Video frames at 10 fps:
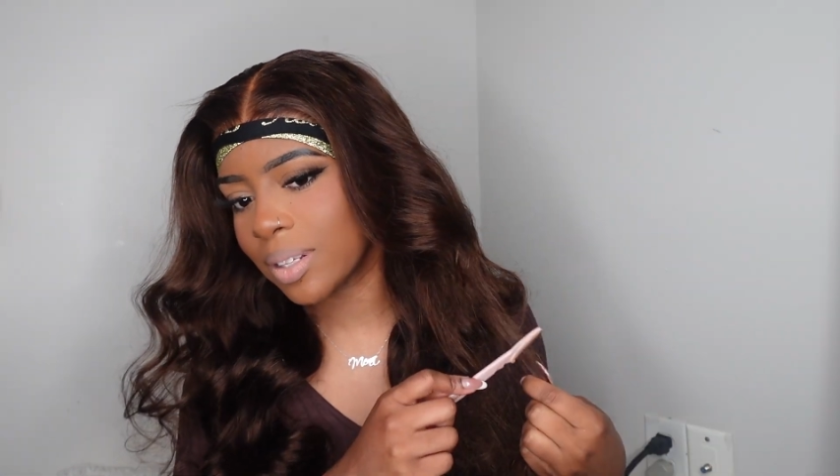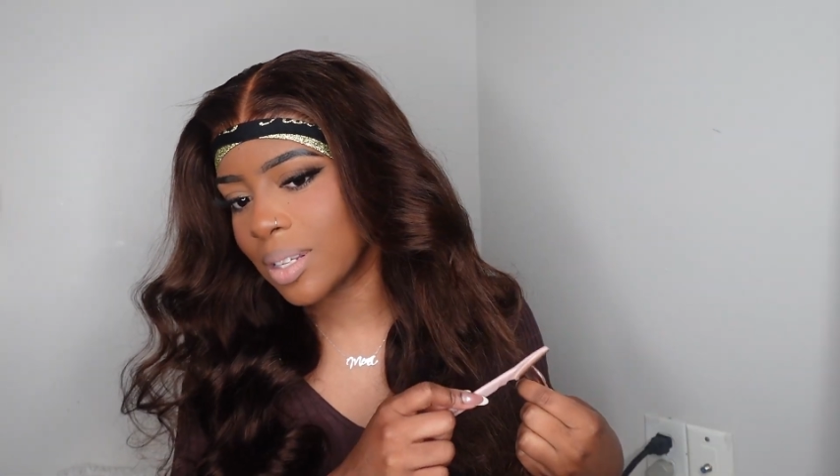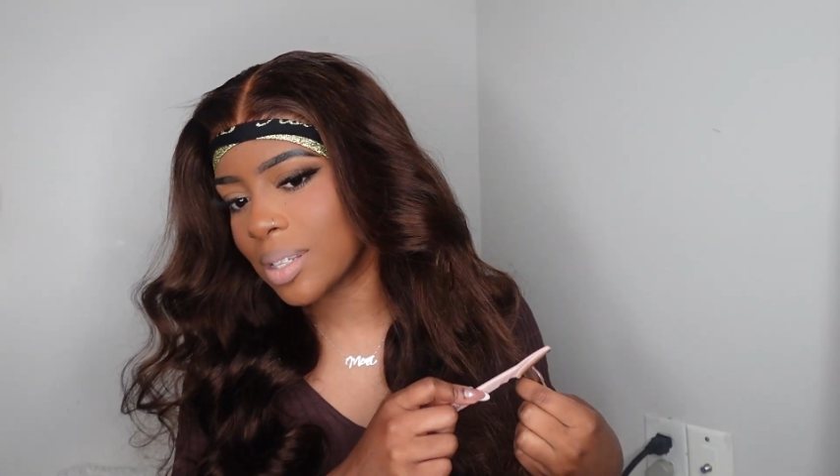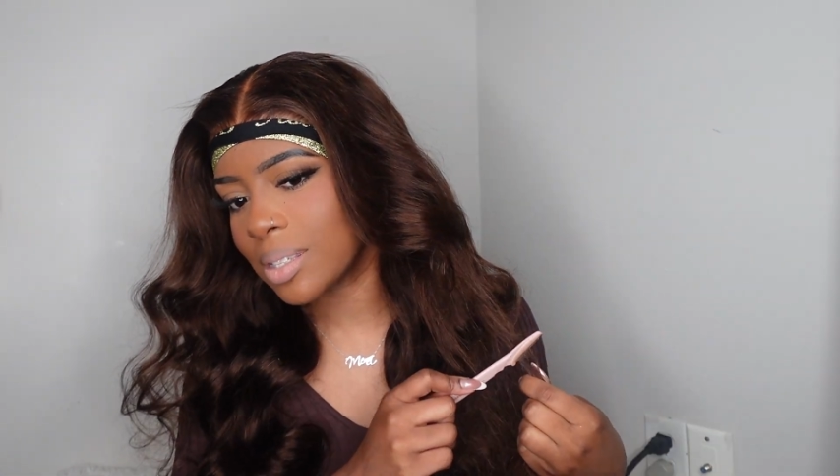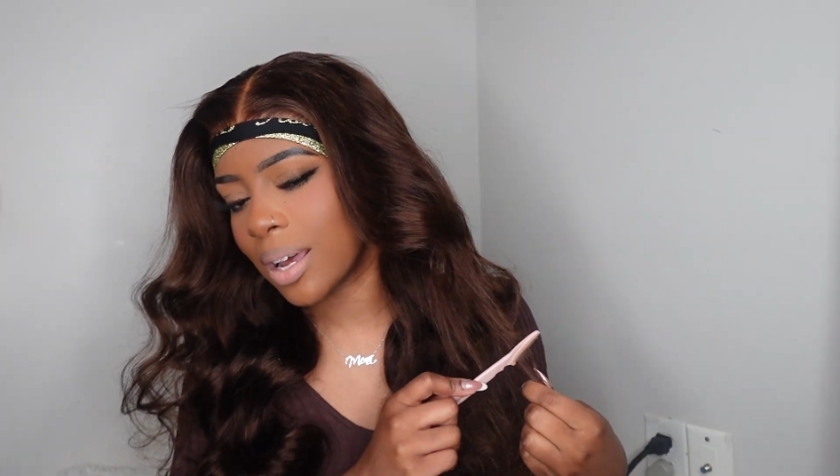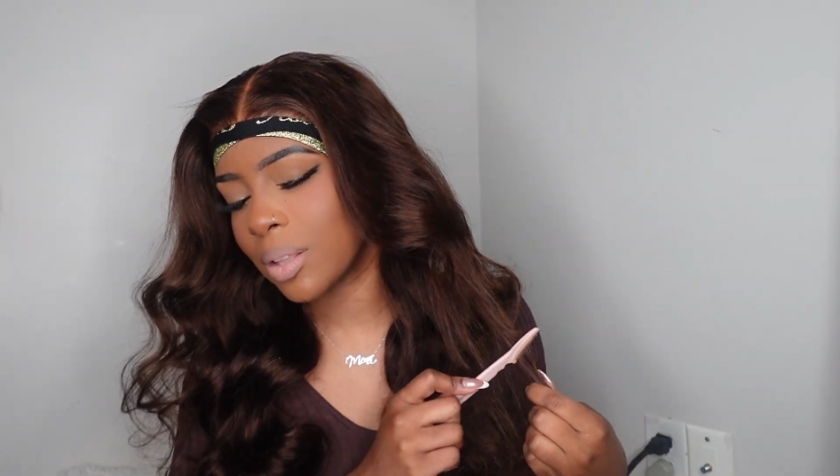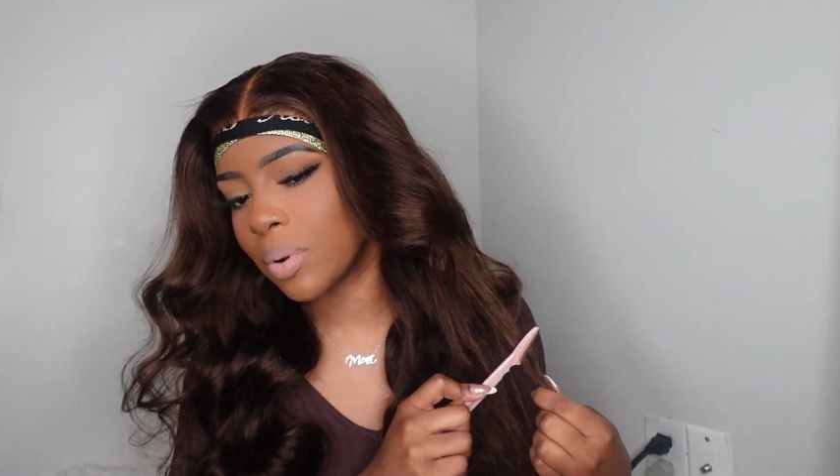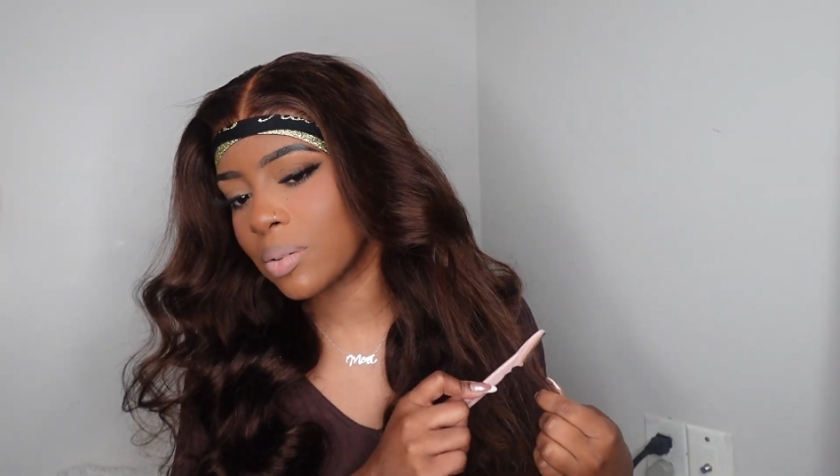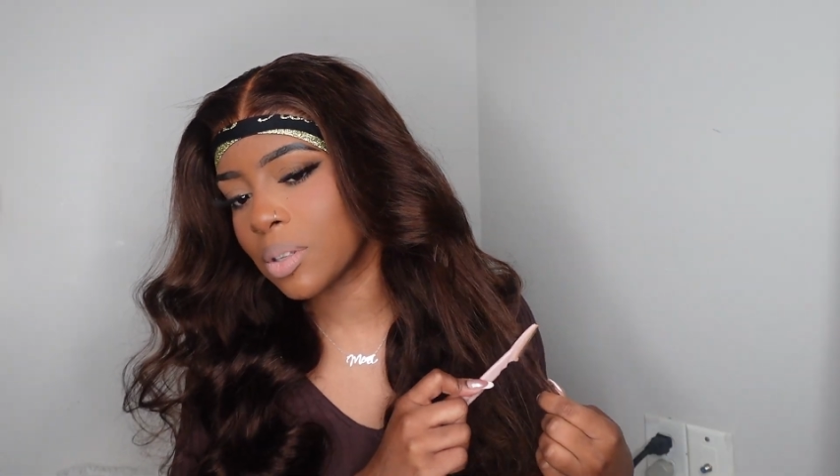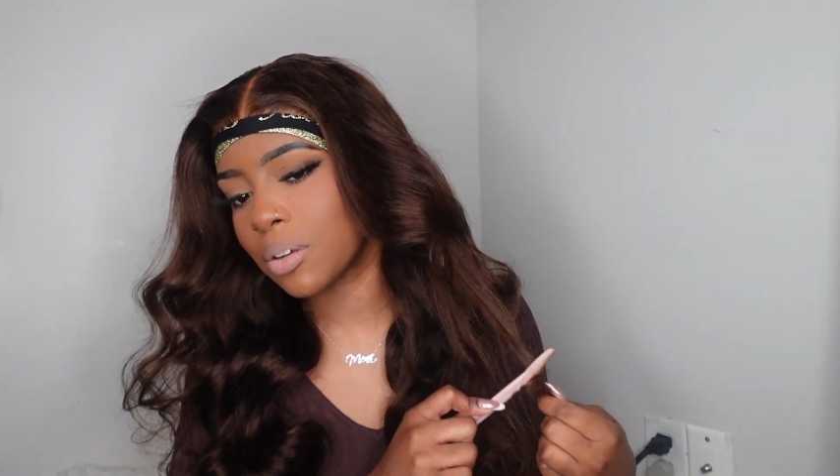That's exactly what
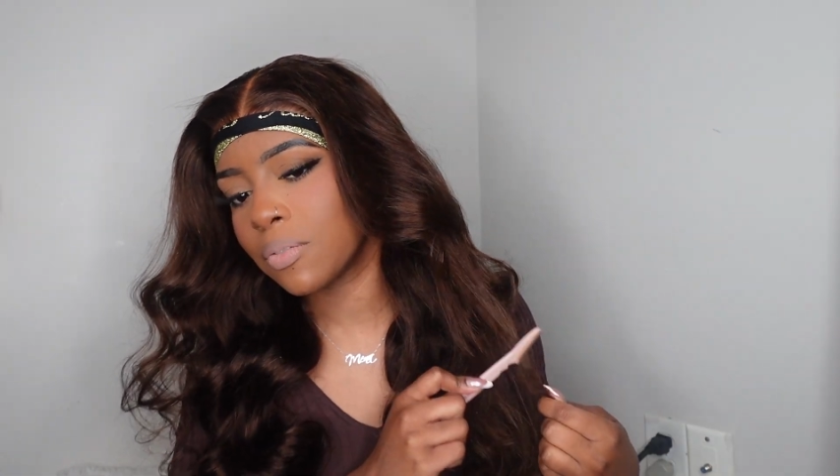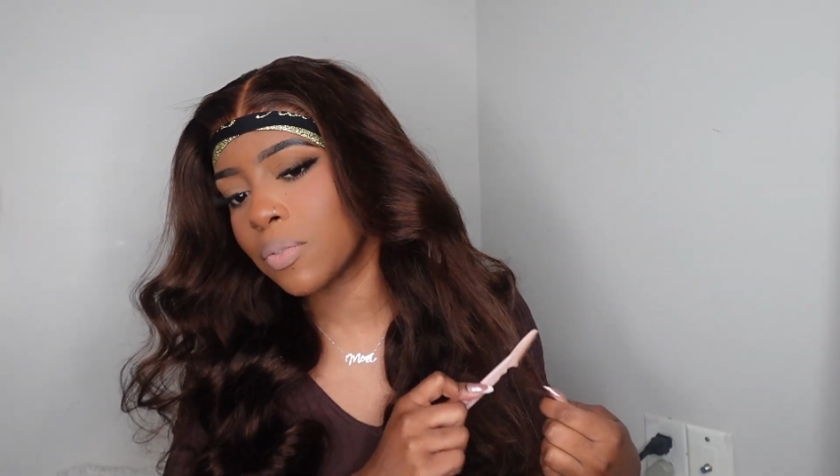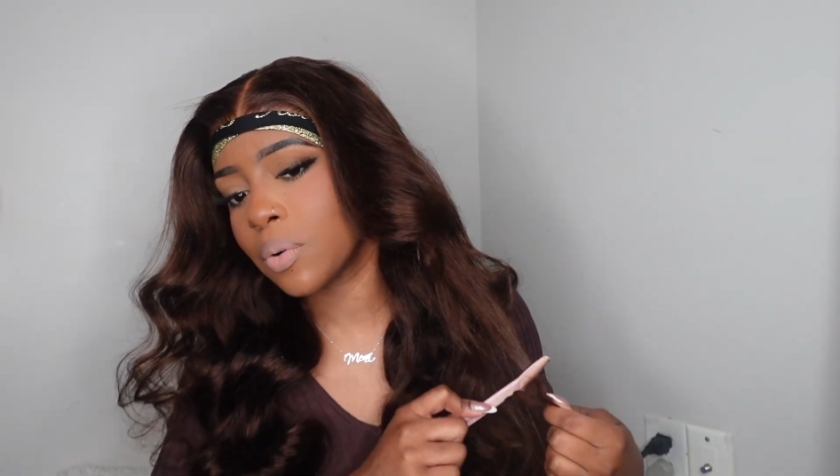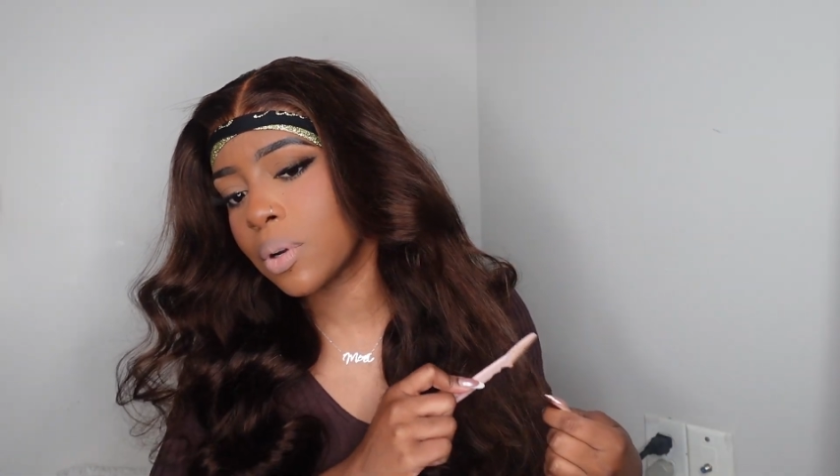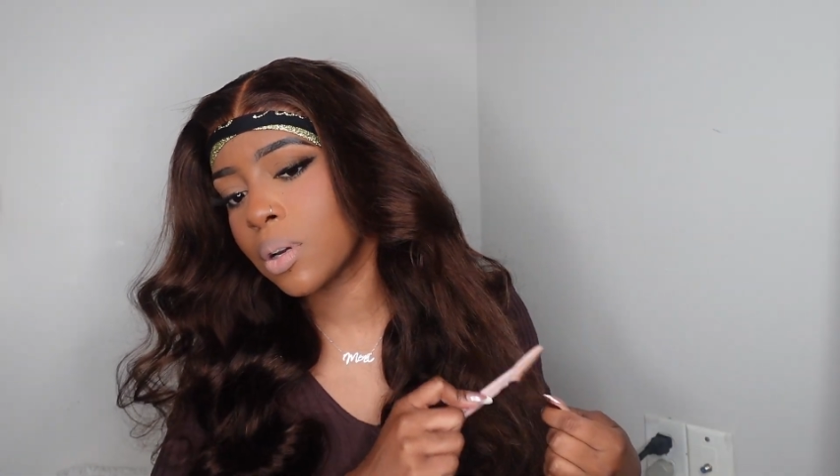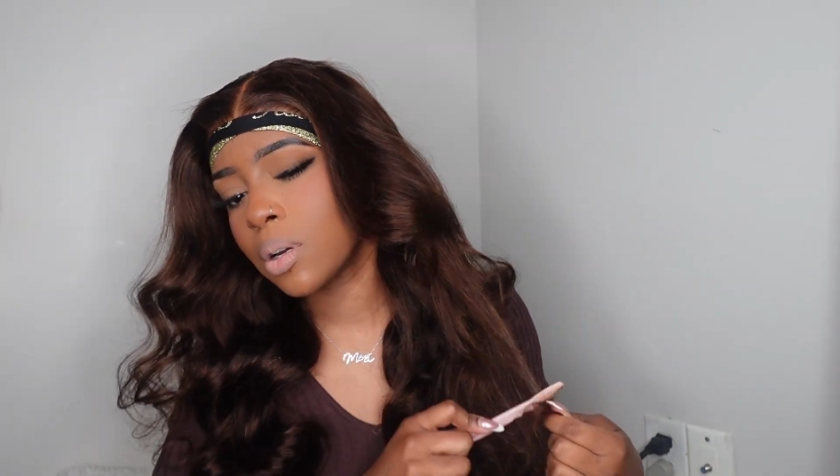I was looking for.